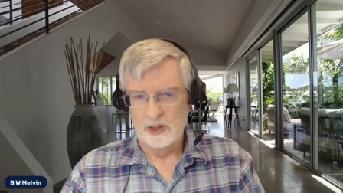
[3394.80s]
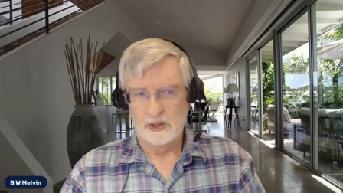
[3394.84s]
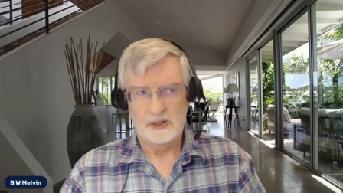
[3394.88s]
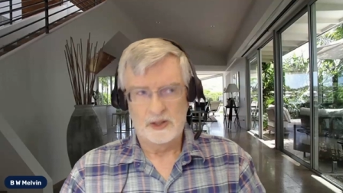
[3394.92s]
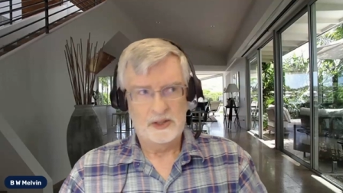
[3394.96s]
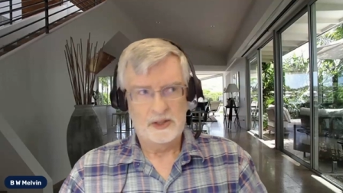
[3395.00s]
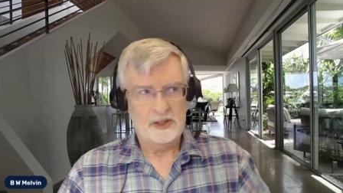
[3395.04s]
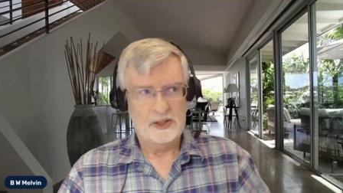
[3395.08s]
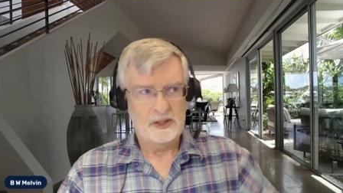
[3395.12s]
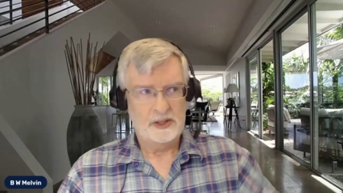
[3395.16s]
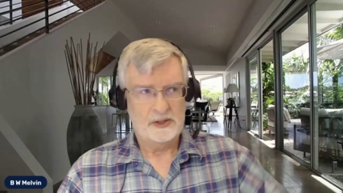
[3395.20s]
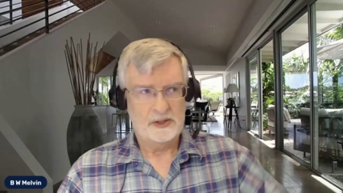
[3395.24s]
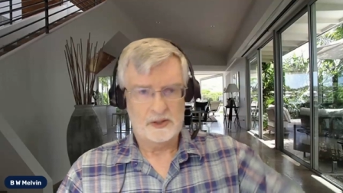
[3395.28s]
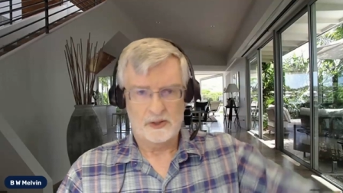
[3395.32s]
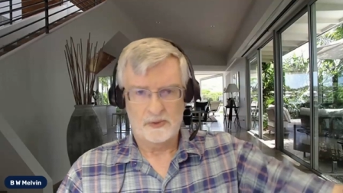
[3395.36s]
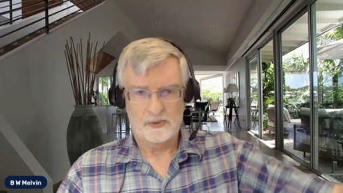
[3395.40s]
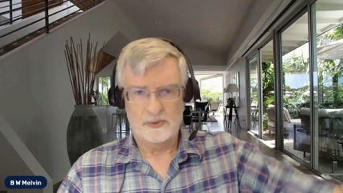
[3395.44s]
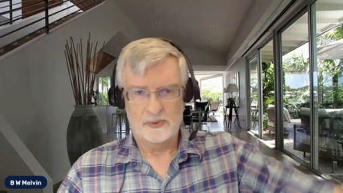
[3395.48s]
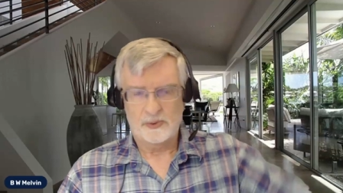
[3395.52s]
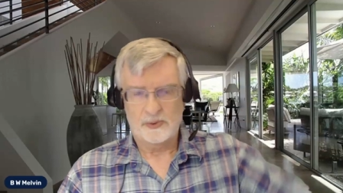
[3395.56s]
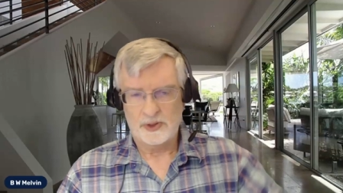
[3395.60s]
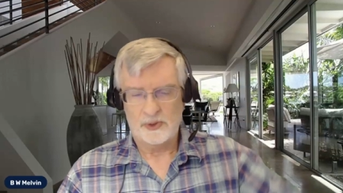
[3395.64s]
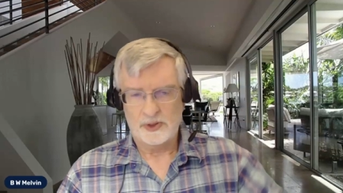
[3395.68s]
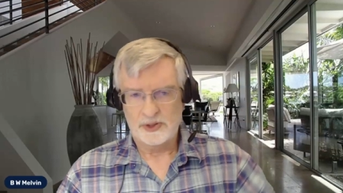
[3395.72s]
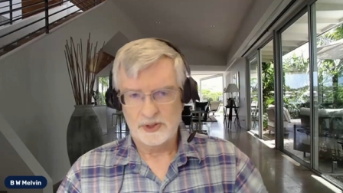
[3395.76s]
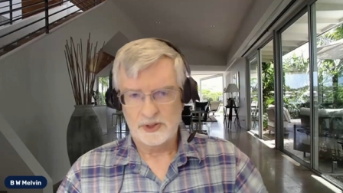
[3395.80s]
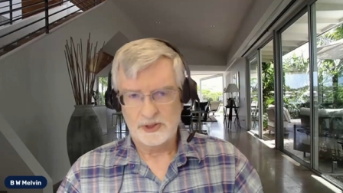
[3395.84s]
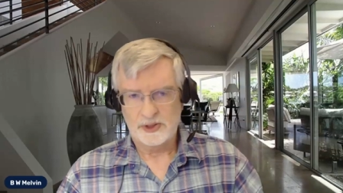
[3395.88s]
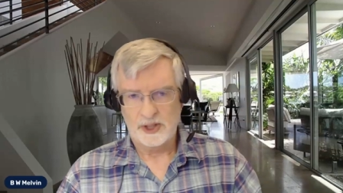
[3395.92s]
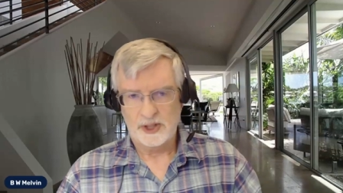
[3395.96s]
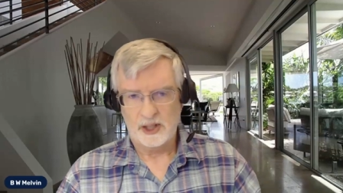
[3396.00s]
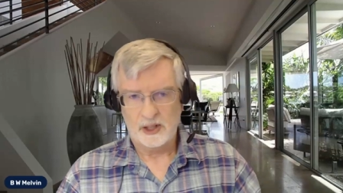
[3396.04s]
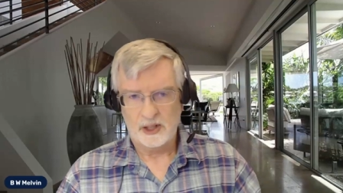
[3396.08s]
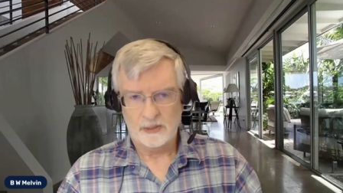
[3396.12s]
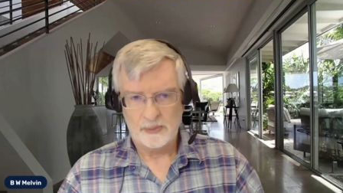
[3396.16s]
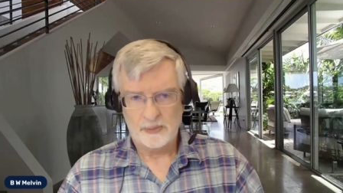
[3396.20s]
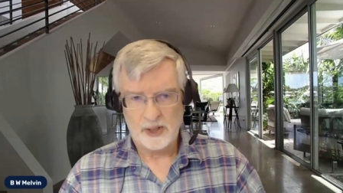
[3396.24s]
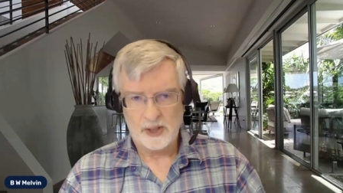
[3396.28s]
These are the forces
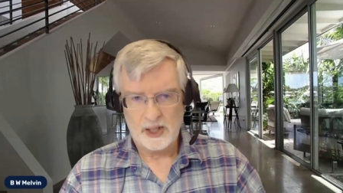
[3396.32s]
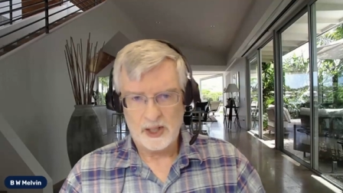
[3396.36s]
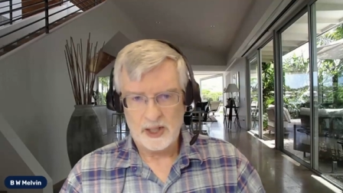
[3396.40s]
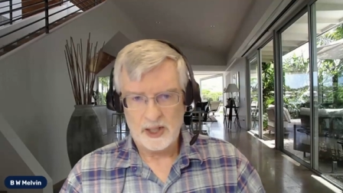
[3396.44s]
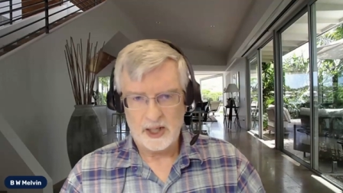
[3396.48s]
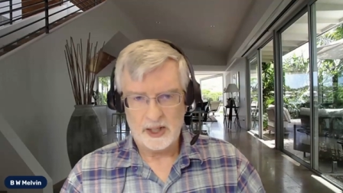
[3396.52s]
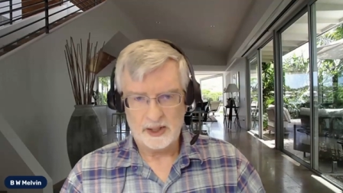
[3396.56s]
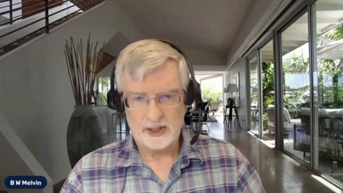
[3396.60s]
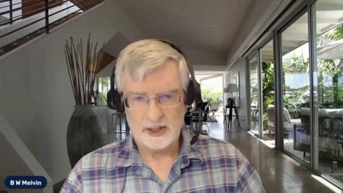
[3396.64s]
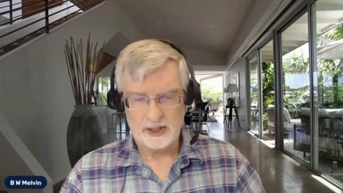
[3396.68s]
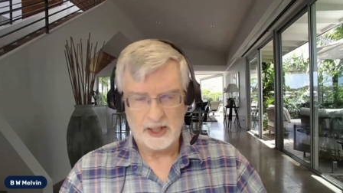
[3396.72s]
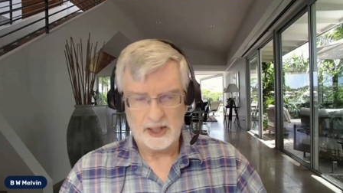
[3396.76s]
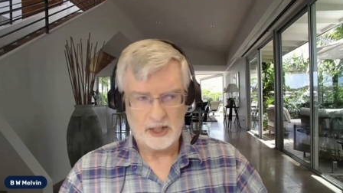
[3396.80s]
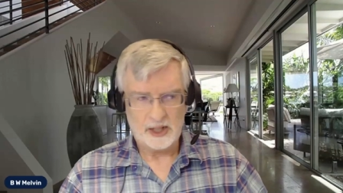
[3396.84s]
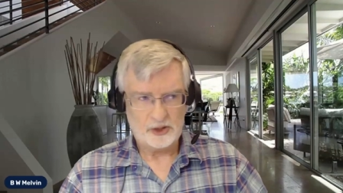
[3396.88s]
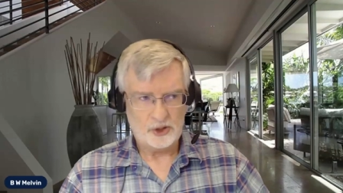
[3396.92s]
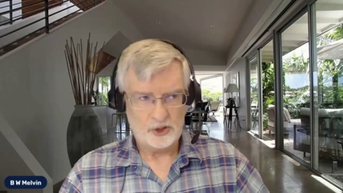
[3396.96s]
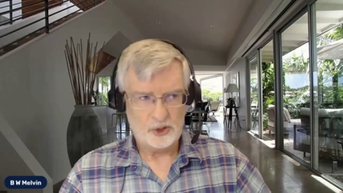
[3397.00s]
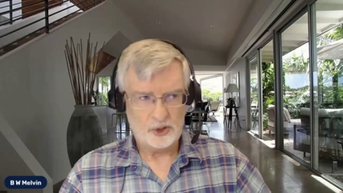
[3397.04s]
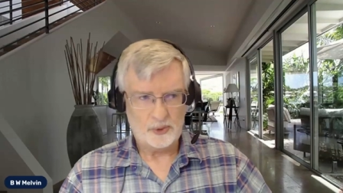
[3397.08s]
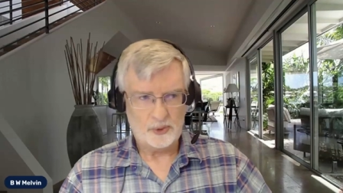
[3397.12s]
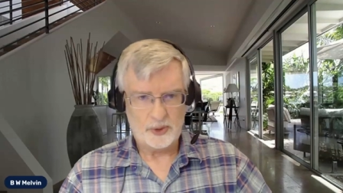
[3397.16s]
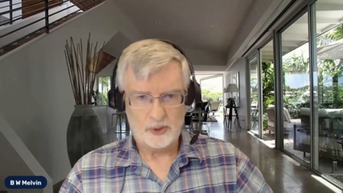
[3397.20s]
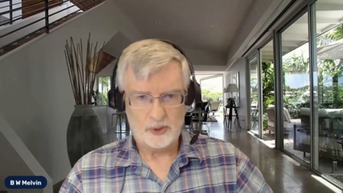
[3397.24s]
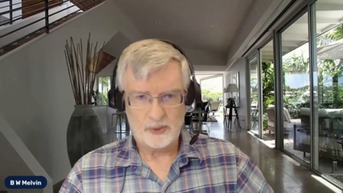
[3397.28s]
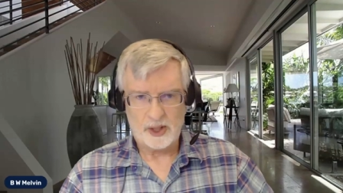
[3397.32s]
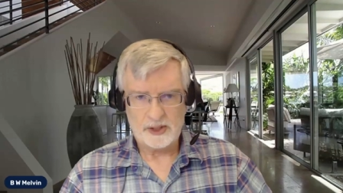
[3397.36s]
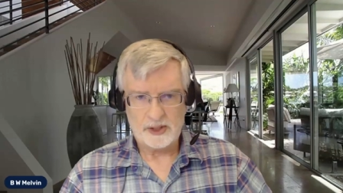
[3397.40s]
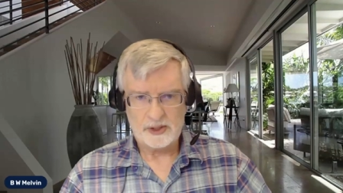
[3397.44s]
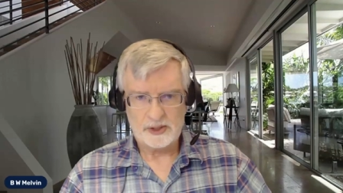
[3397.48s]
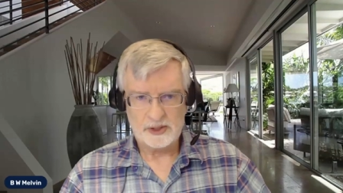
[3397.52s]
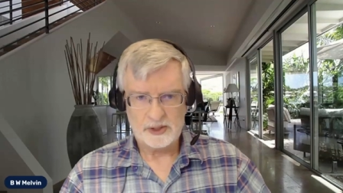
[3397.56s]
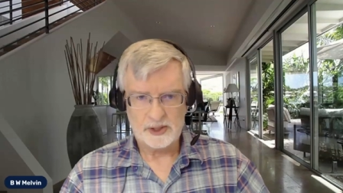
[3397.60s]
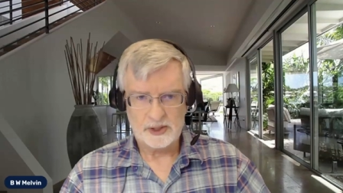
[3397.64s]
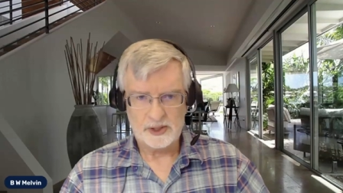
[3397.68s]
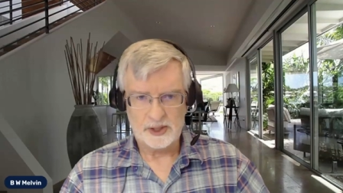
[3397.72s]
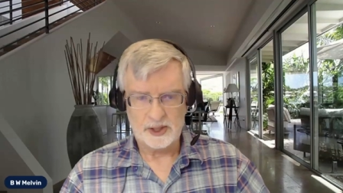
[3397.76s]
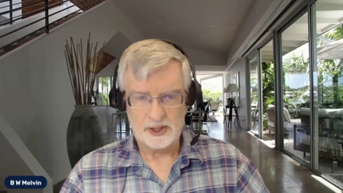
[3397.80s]
that are behind it. That's who we
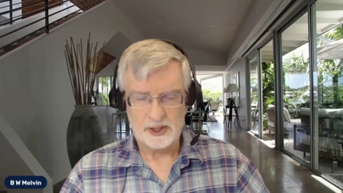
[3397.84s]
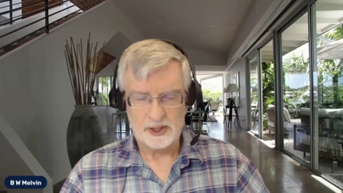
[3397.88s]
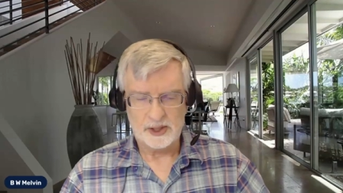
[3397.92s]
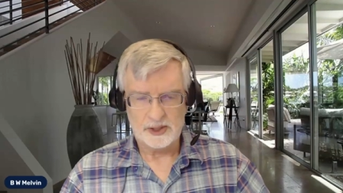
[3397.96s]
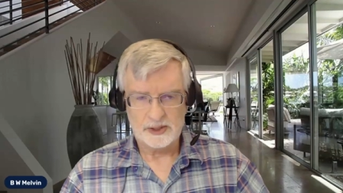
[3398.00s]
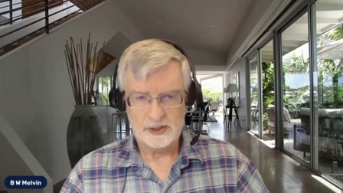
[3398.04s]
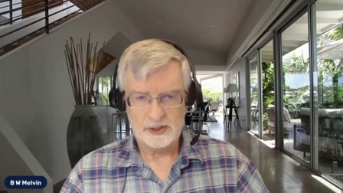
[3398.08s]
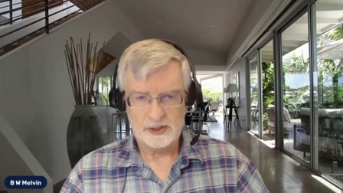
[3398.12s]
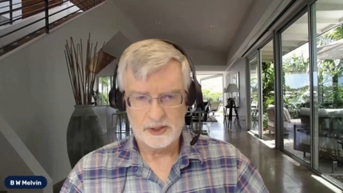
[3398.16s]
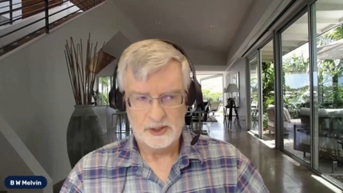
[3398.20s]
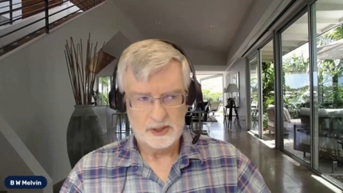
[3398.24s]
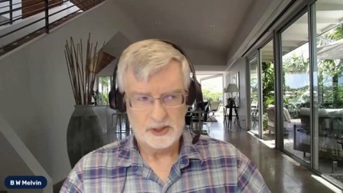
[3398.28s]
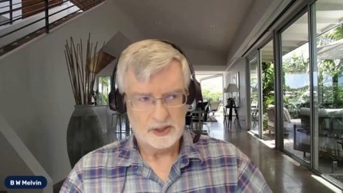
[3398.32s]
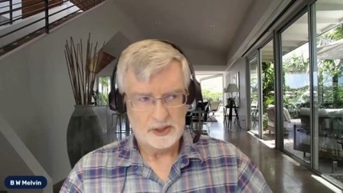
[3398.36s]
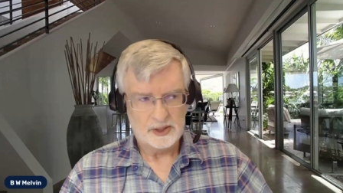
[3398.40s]
wrestle against.